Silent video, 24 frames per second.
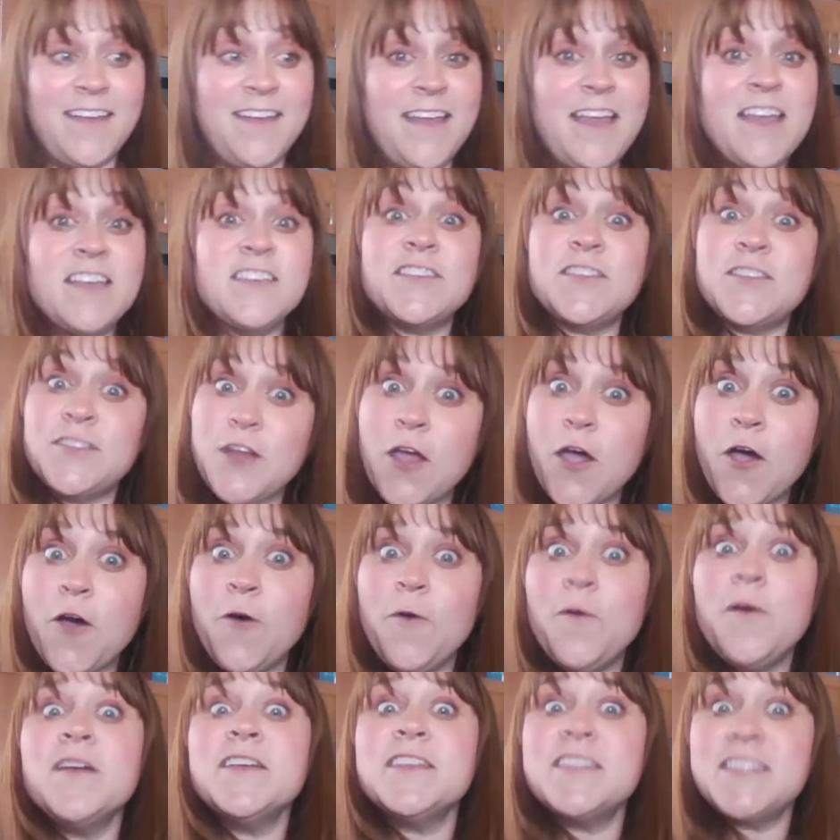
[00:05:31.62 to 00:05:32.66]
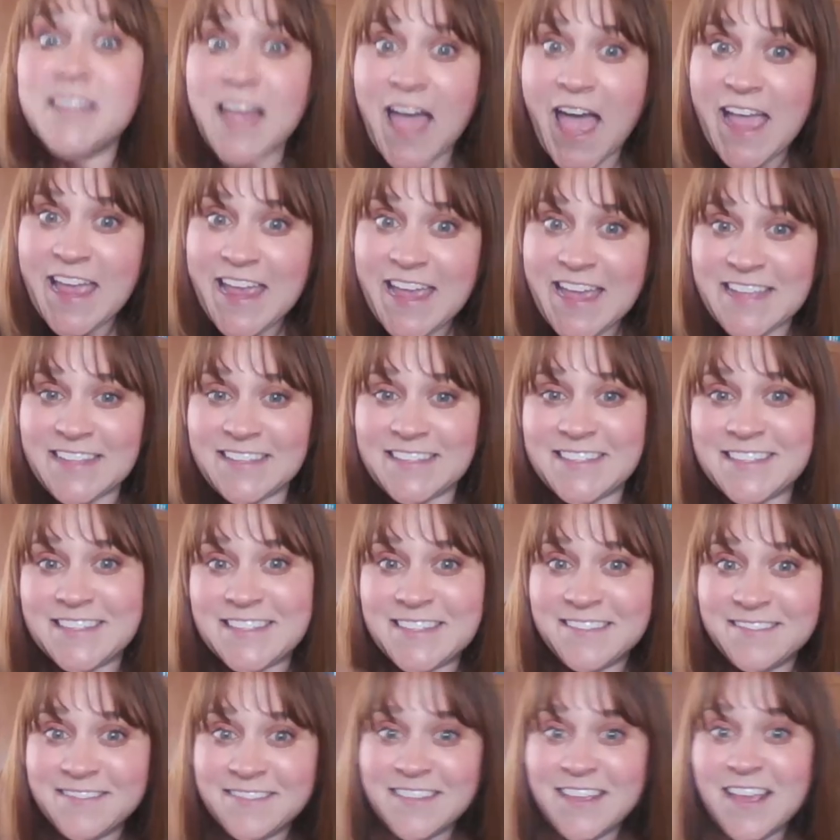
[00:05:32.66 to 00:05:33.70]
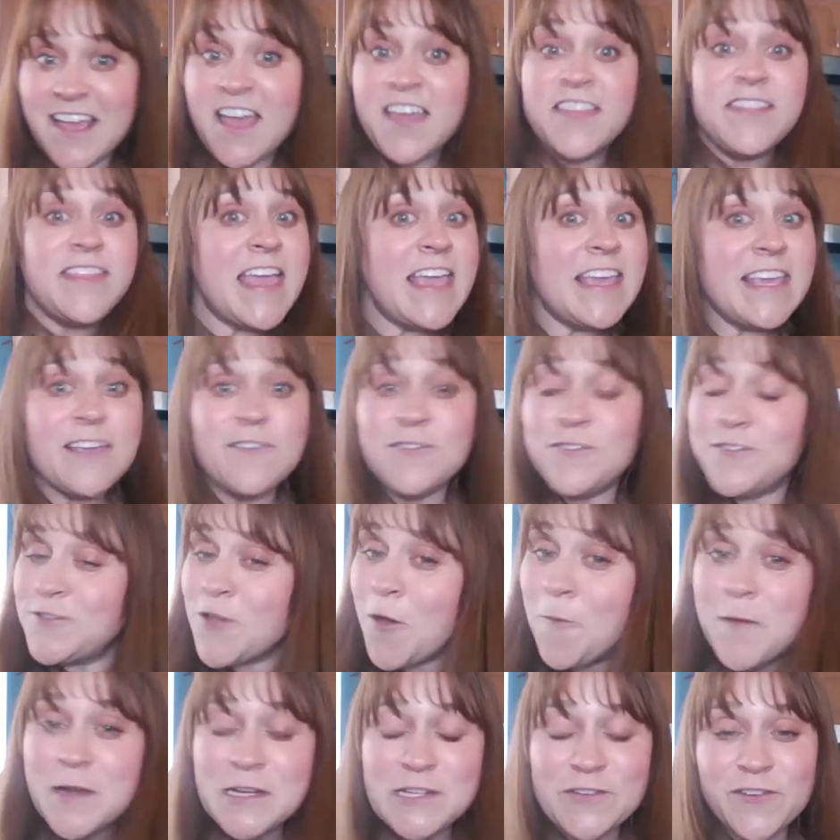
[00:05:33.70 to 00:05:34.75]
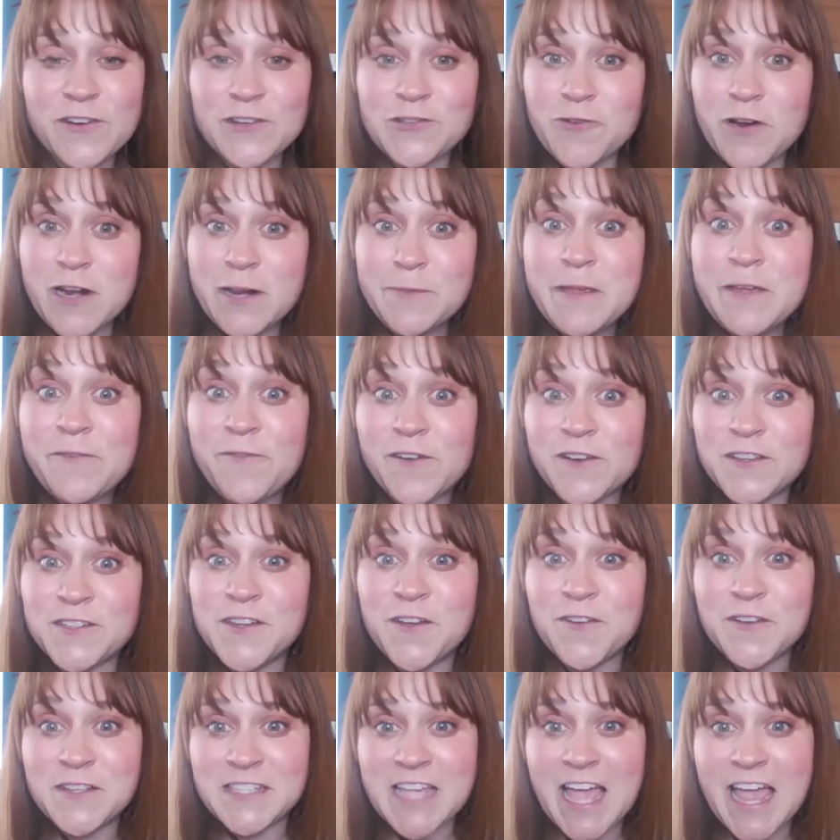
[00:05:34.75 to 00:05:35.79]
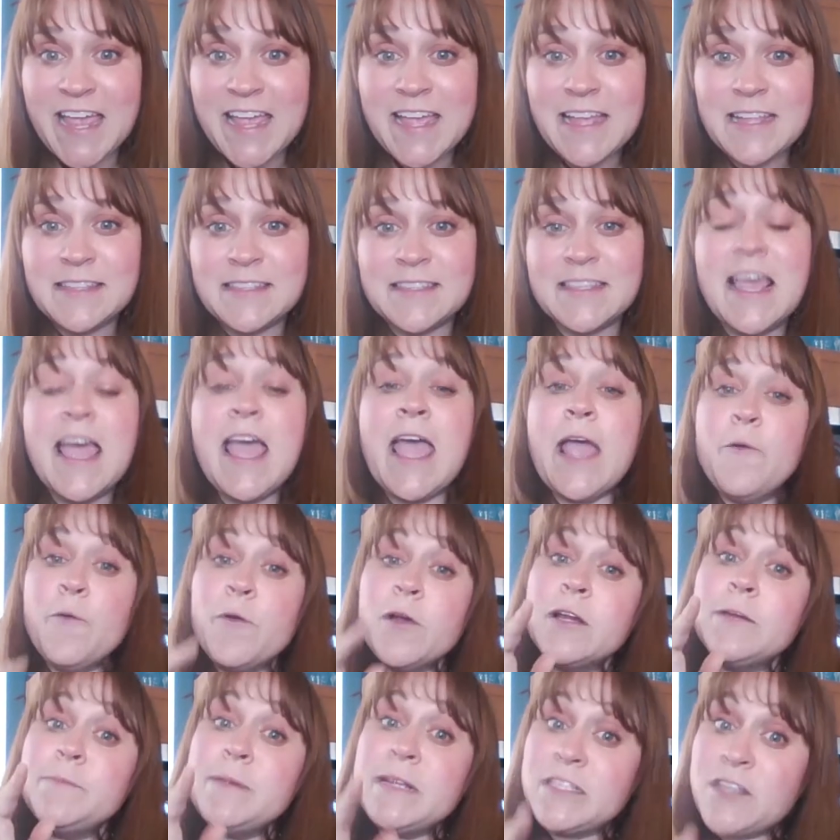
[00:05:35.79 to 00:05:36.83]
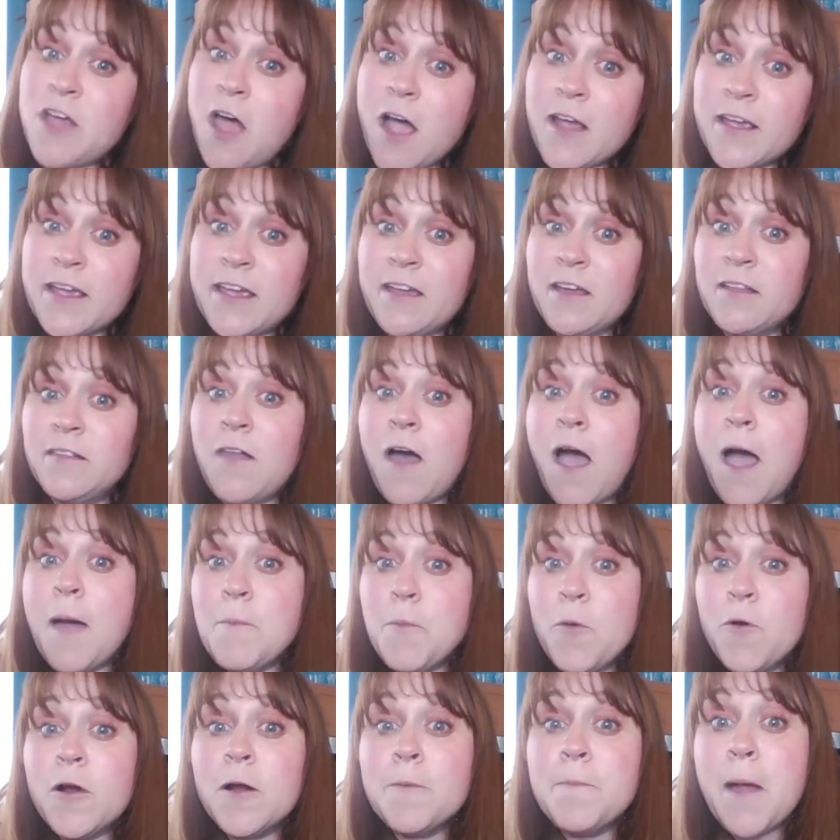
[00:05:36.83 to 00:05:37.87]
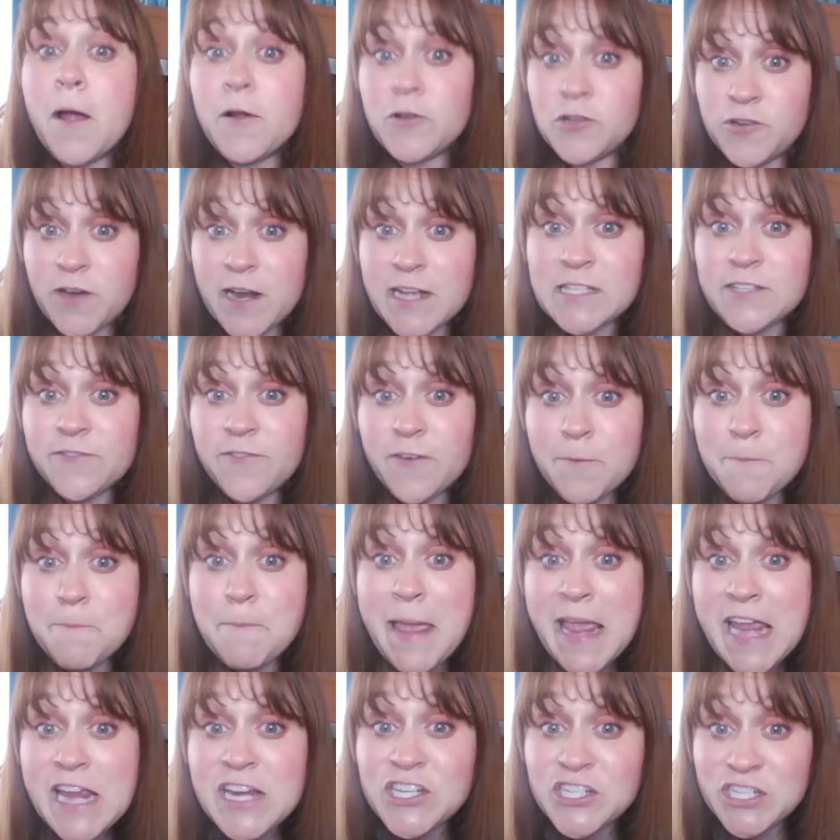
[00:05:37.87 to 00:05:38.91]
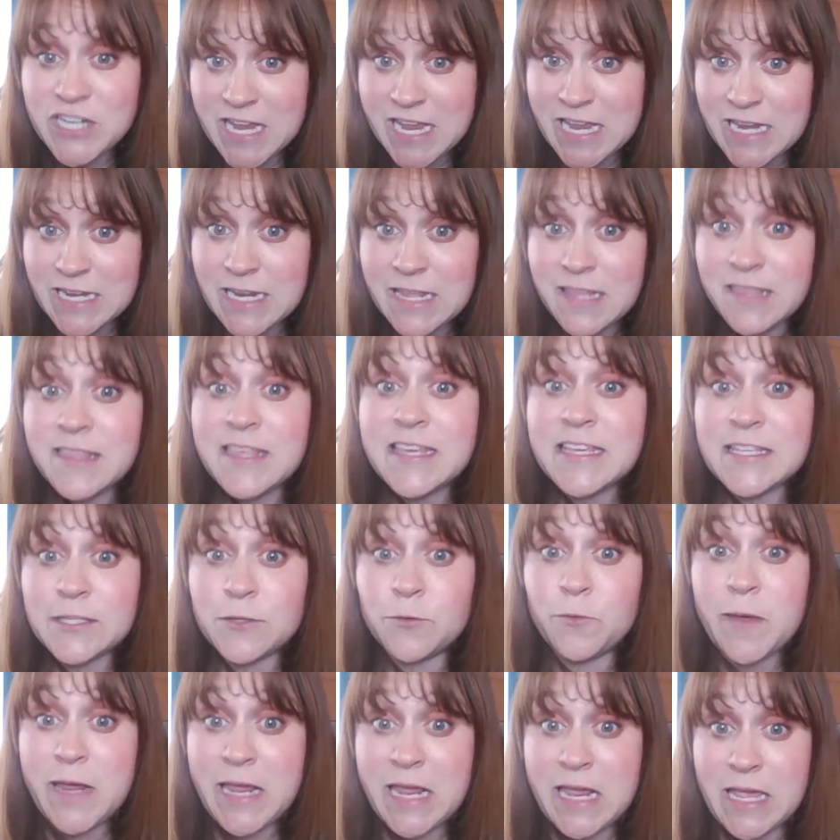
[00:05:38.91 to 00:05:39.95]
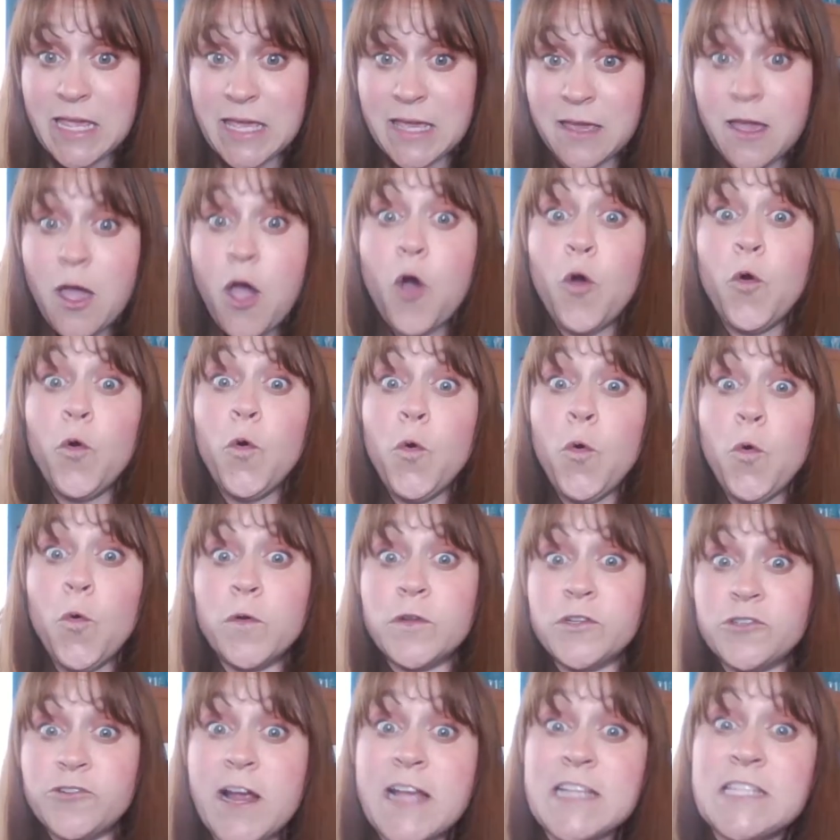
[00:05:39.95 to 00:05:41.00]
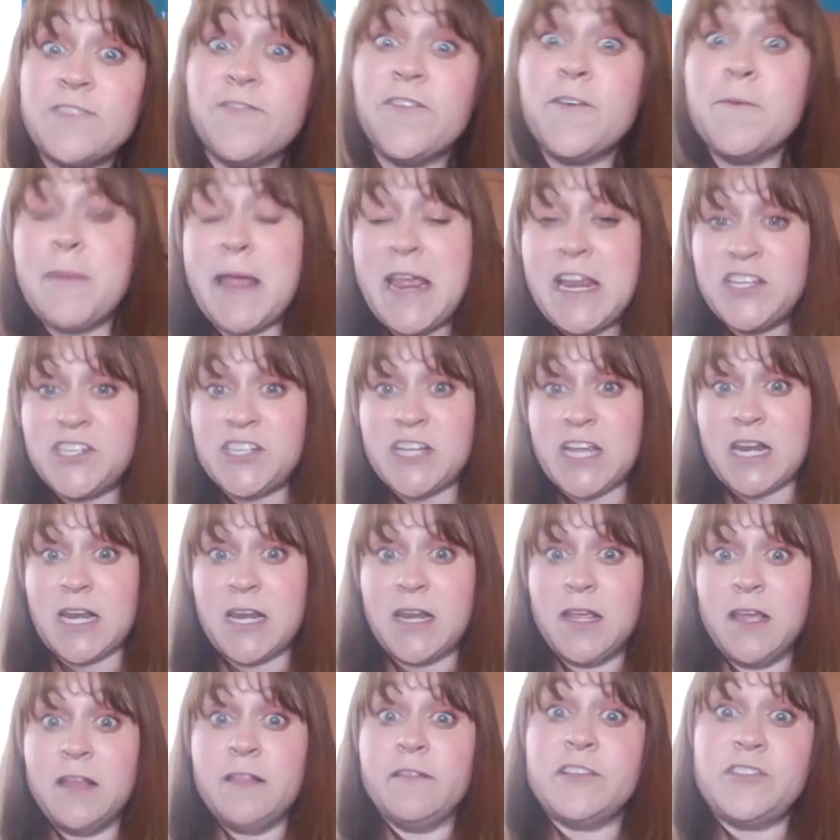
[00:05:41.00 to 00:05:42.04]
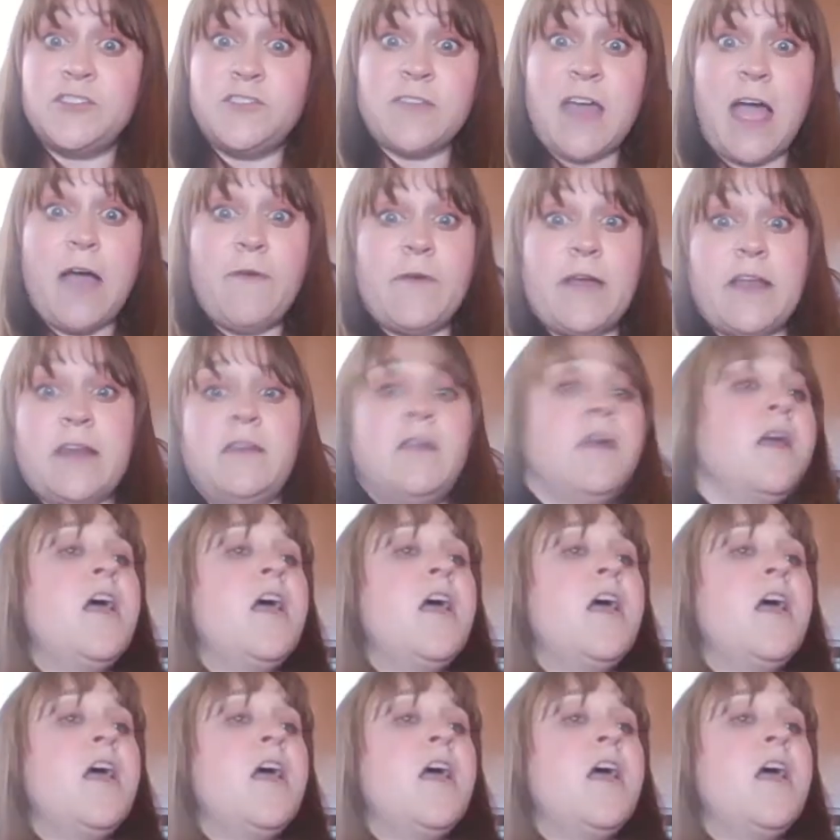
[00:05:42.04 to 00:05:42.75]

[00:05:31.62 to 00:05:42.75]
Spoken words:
Snow science. Thank you so much for joining me for Snow Science, and we're going to be talking a lot more about transformation this week. Ooh, transformation. Let's do that one.